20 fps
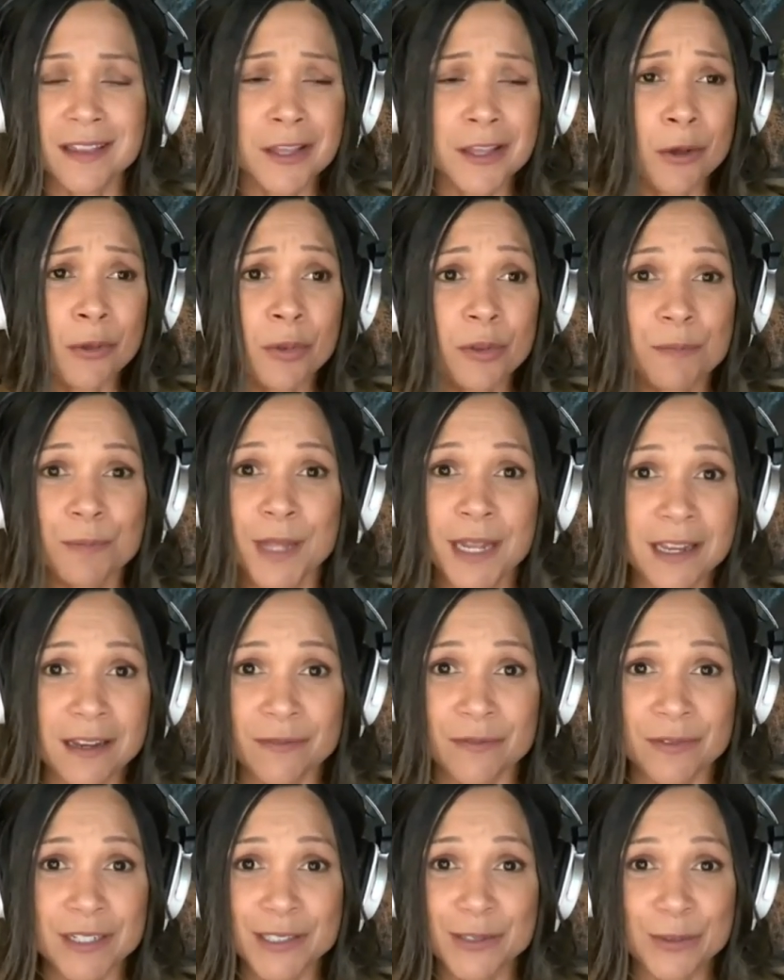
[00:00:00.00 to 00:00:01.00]
Those with plenty
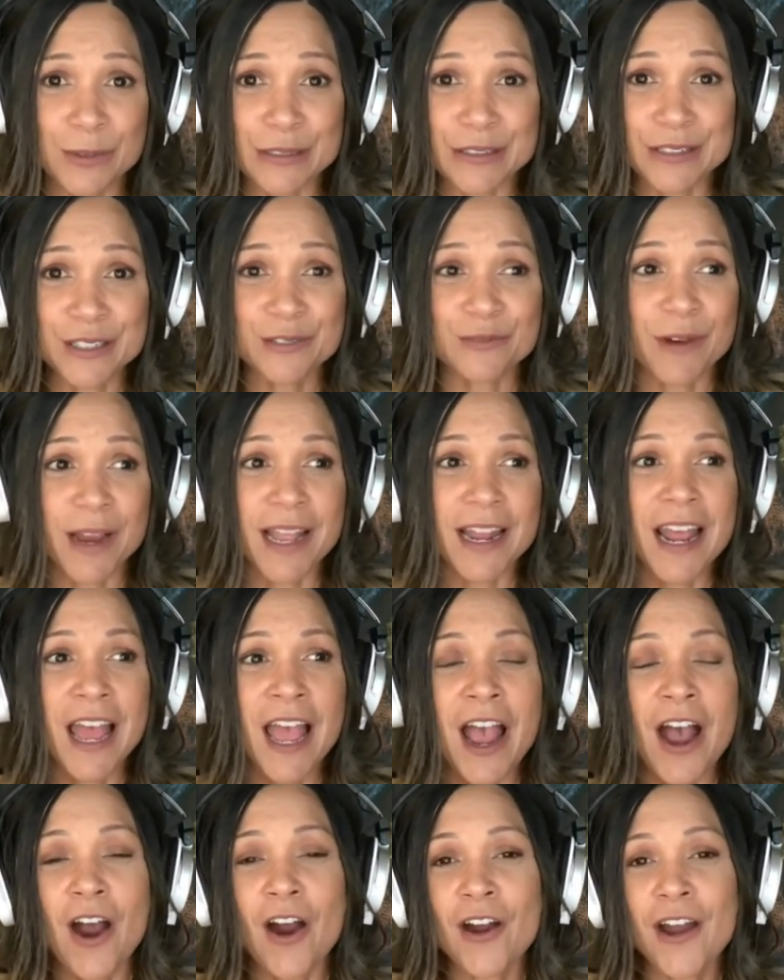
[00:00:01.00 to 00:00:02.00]
of resources,
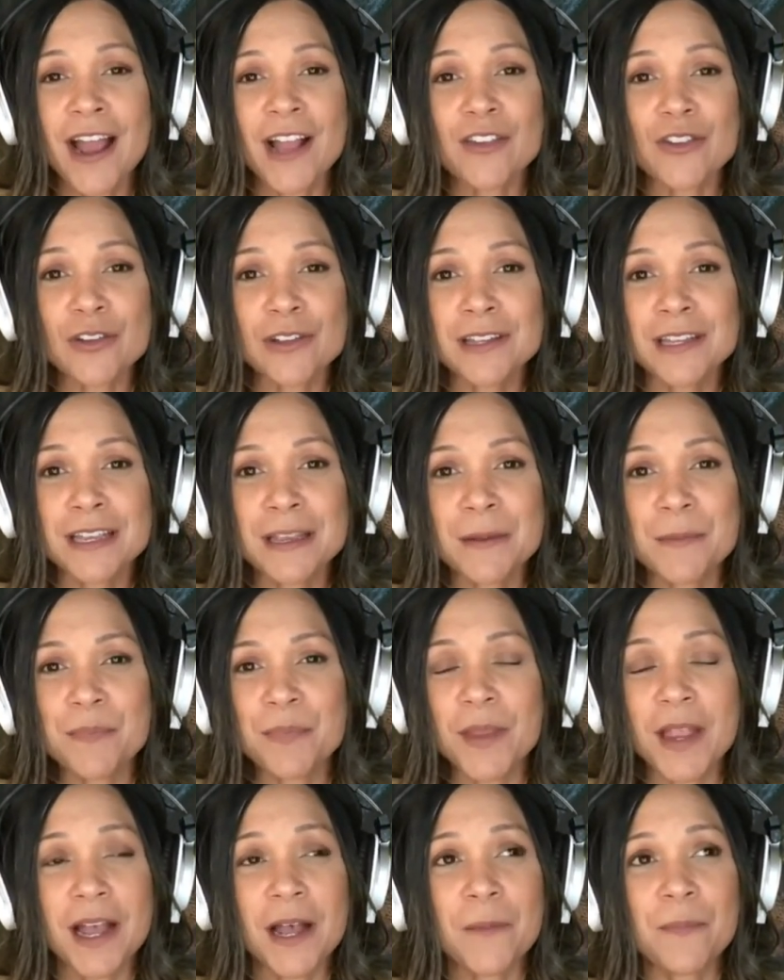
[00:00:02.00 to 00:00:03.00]
right, are actually
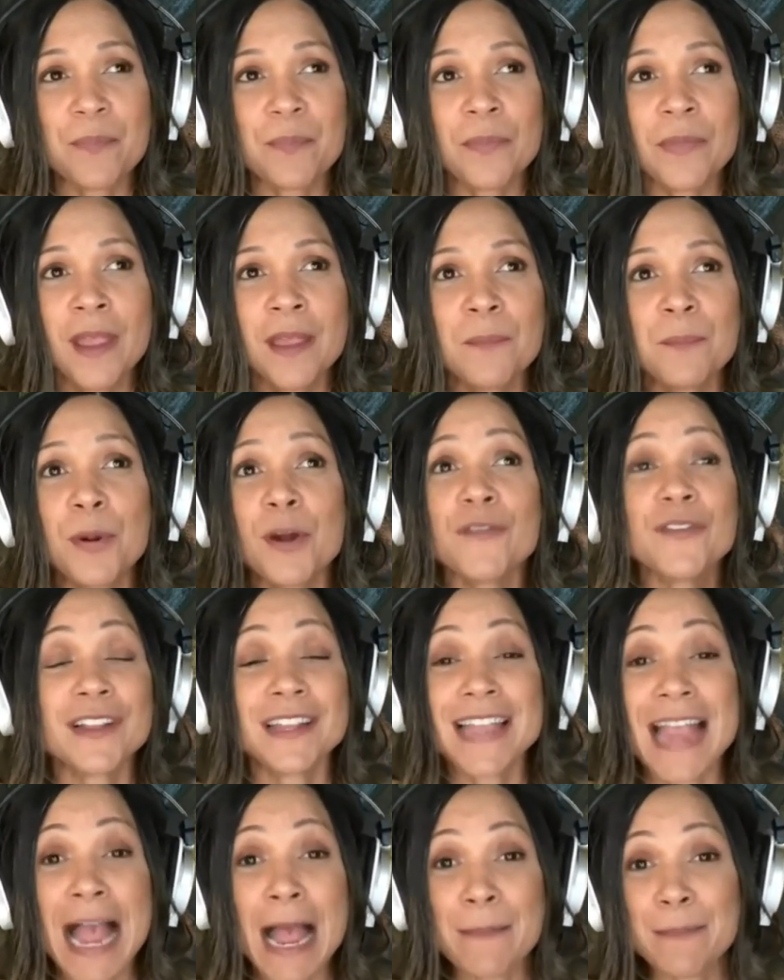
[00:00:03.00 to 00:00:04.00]
um,
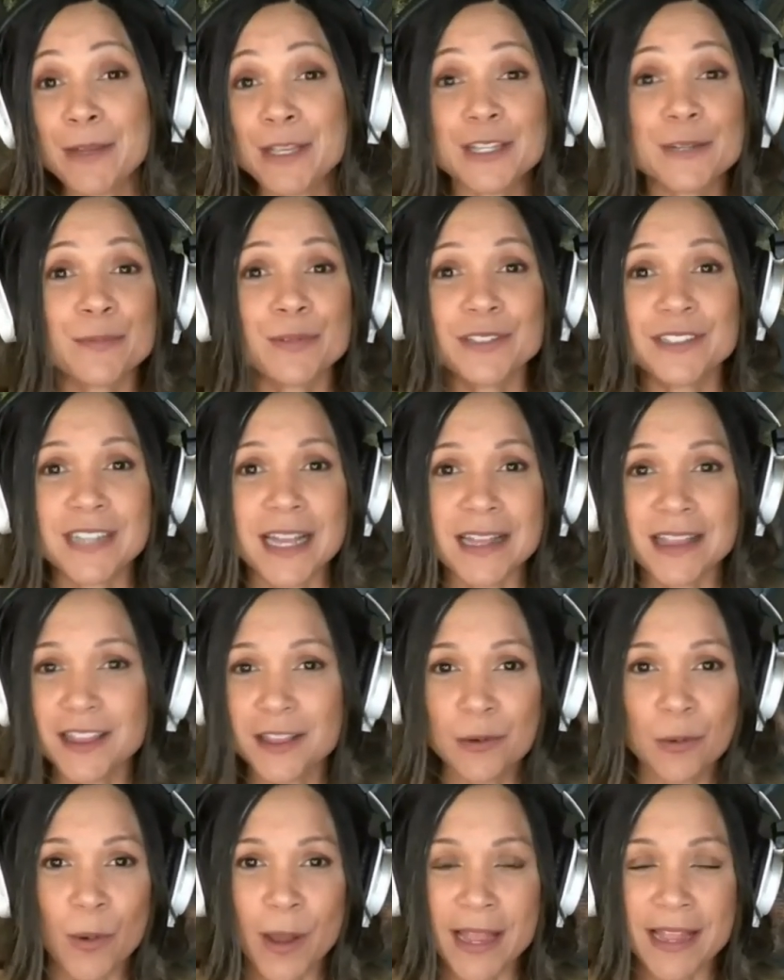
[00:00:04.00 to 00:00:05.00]
perfectly happy to present
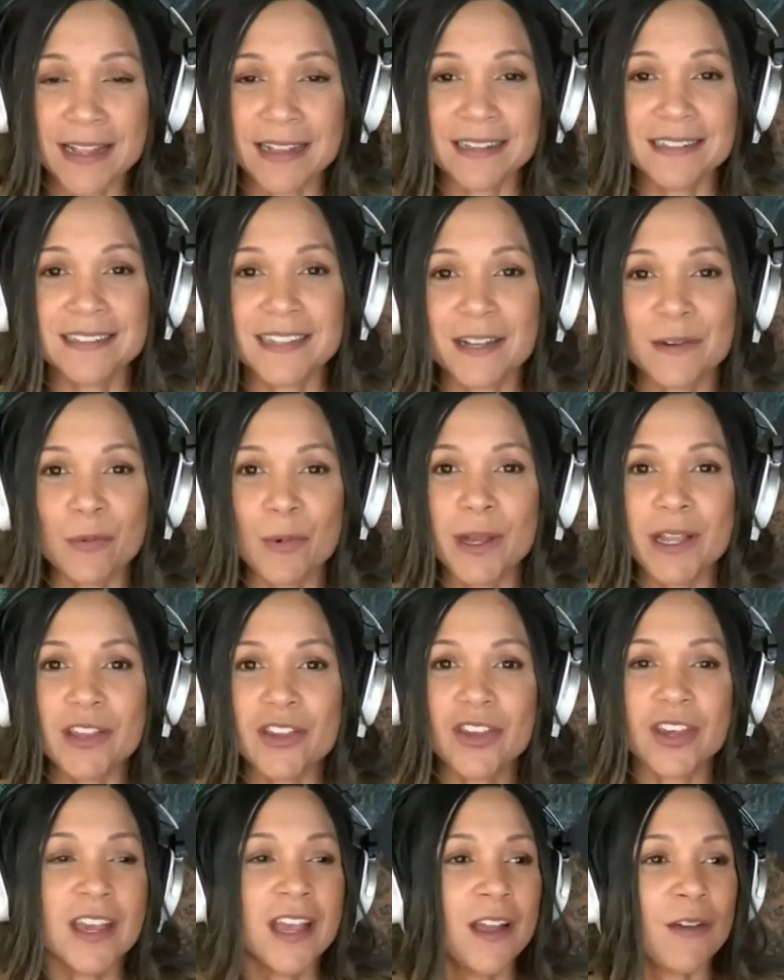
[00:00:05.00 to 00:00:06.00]
the ways in
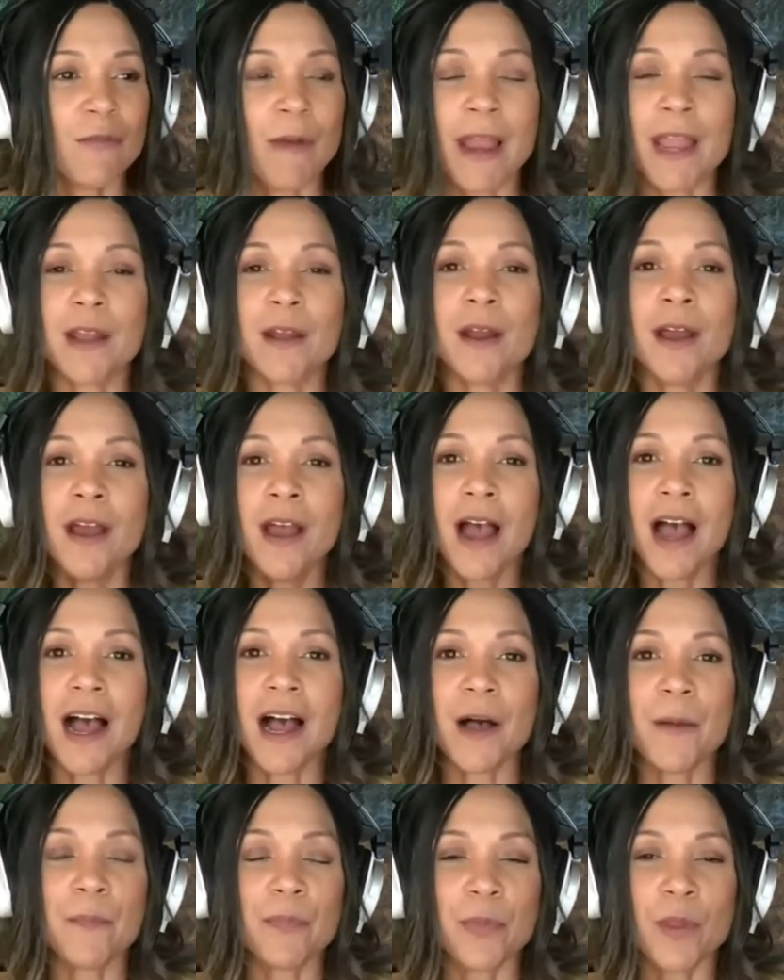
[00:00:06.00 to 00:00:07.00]
which, right,
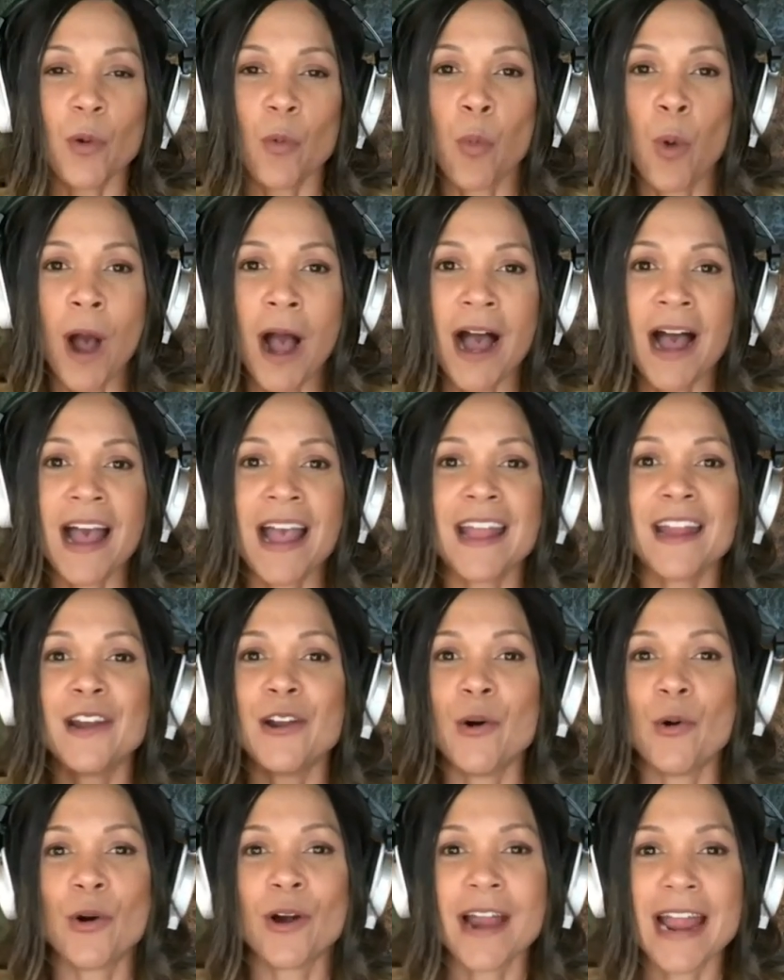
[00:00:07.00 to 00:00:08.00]
um, wine
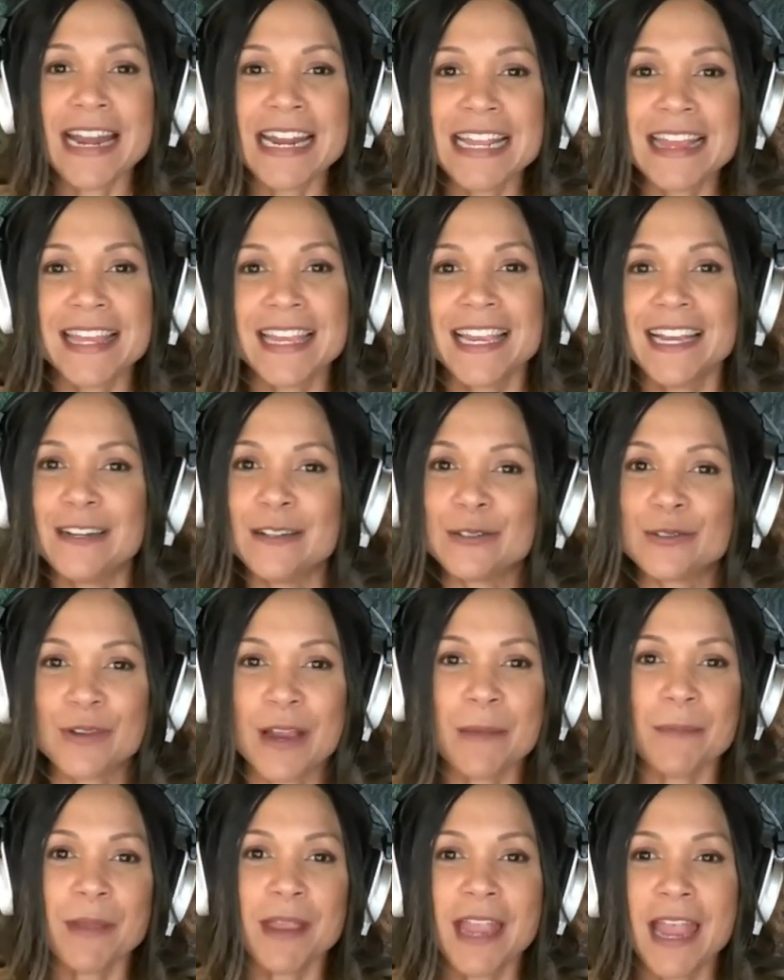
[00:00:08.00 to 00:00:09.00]
or anything else,
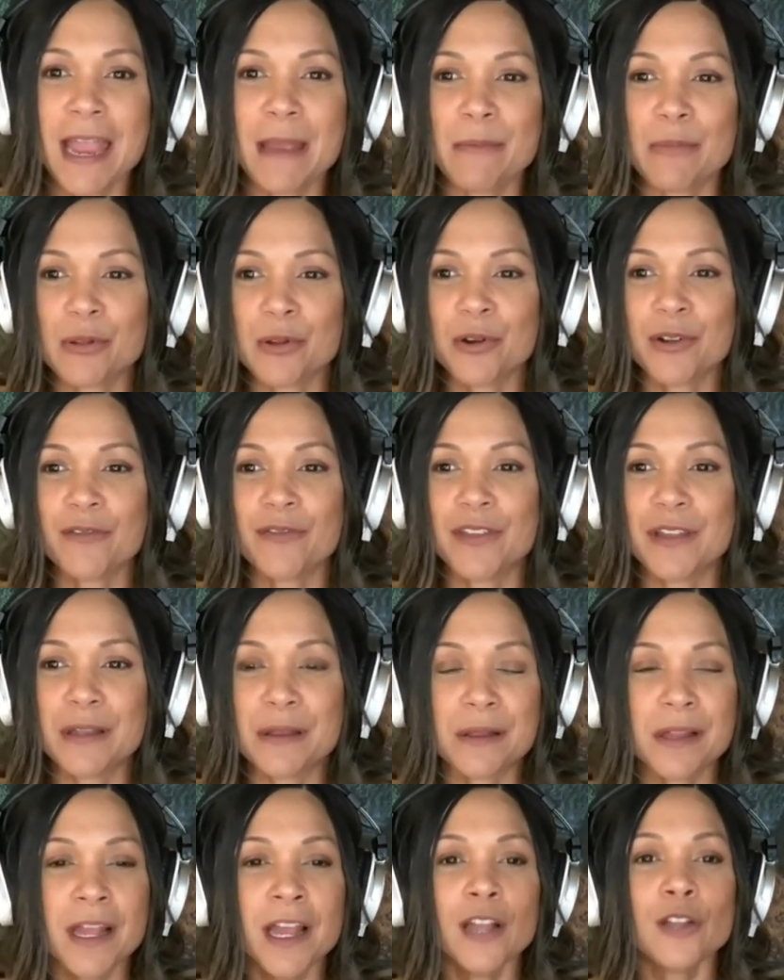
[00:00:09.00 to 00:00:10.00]
right, became sort of
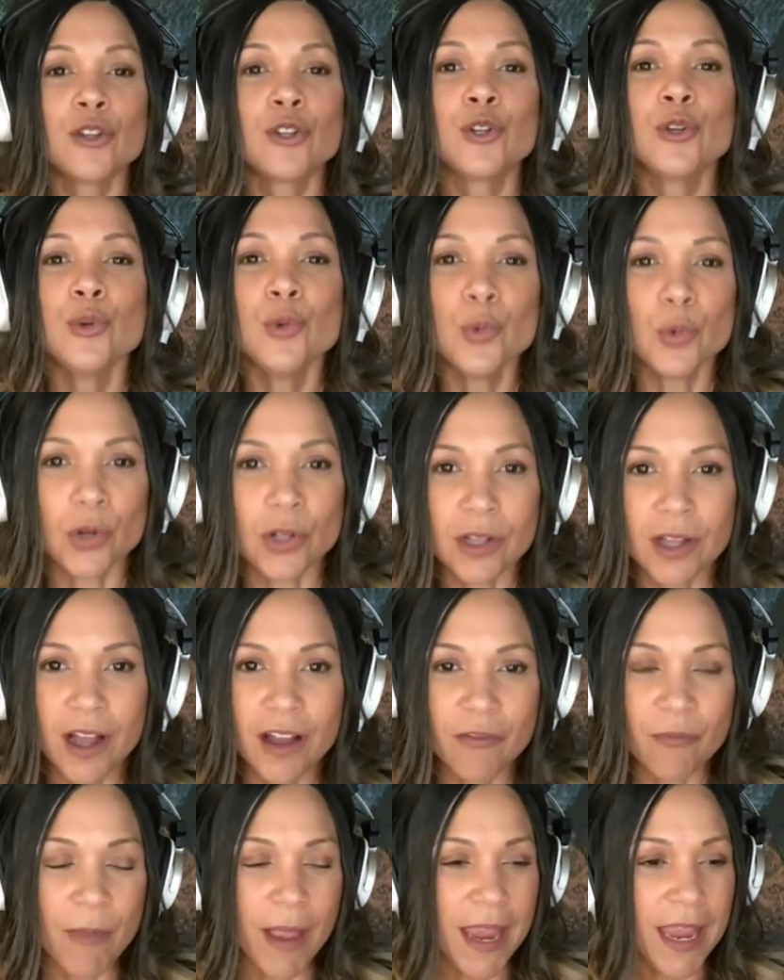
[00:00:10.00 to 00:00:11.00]
this tool
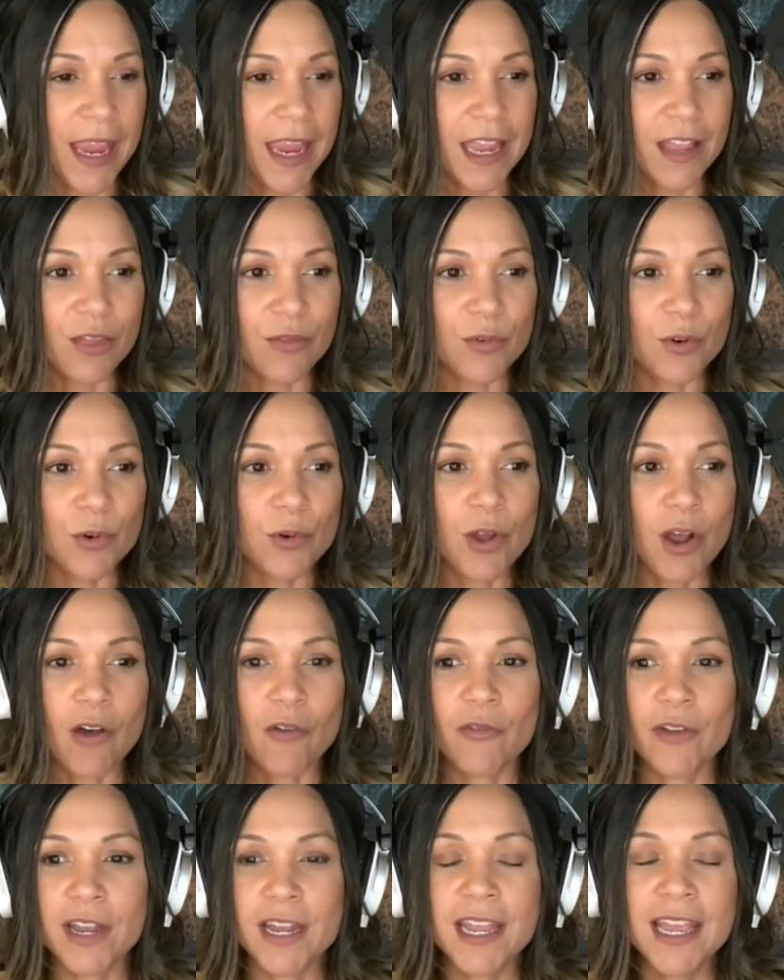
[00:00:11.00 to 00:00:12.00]
of making it through
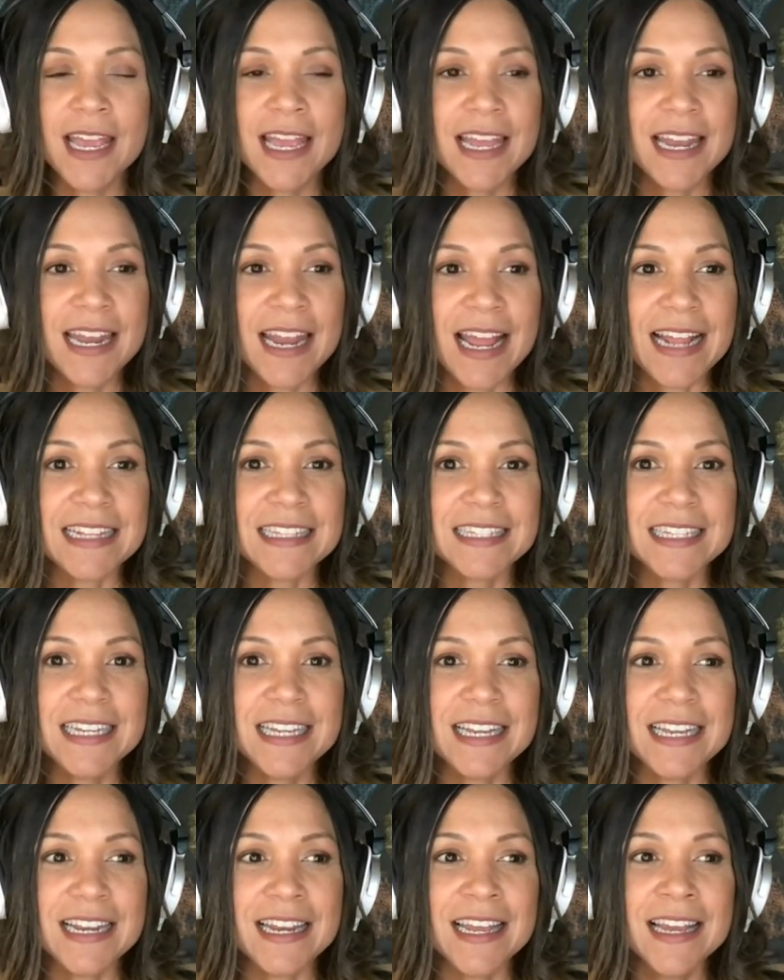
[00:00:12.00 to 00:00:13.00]
COVID
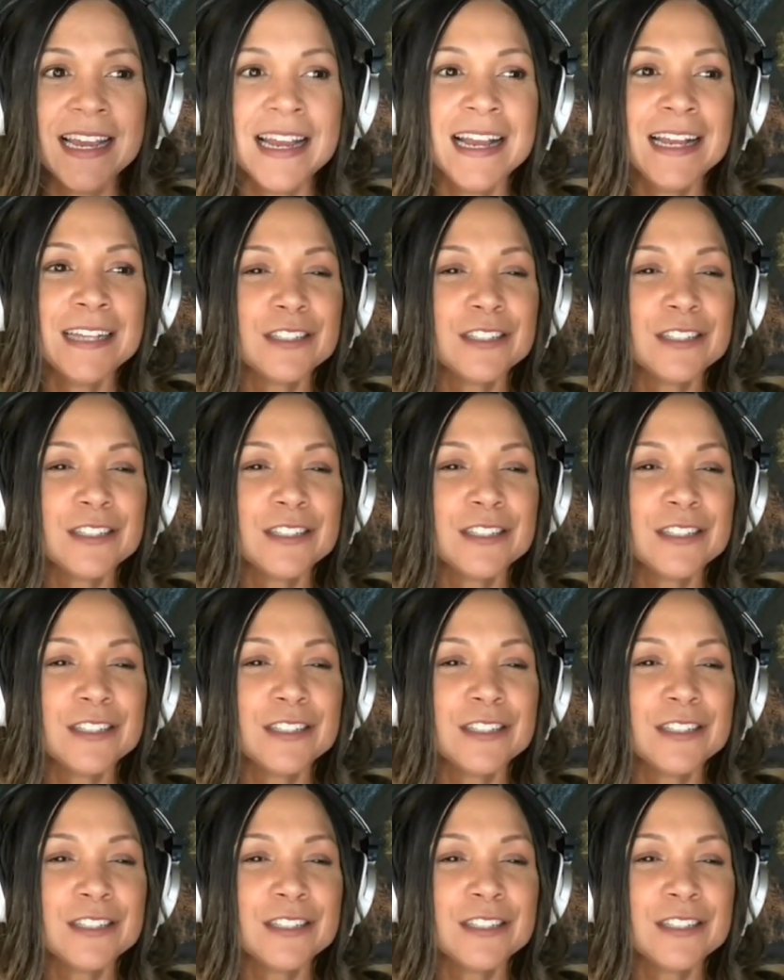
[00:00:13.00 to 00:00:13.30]
nineteen.